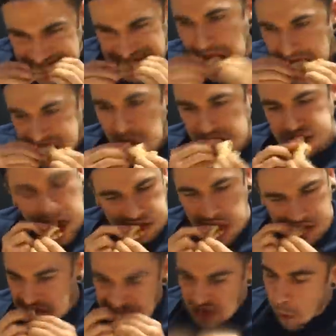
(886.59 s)
and it's very
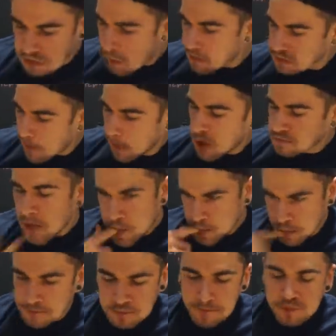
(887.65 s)
sweet, both of
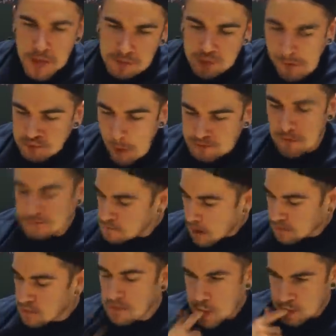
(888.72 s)
which help produce
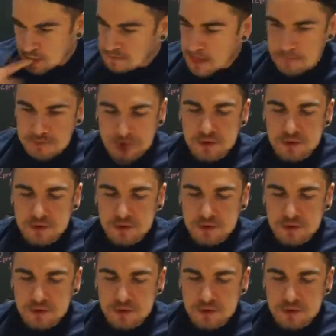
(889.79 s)
saliva.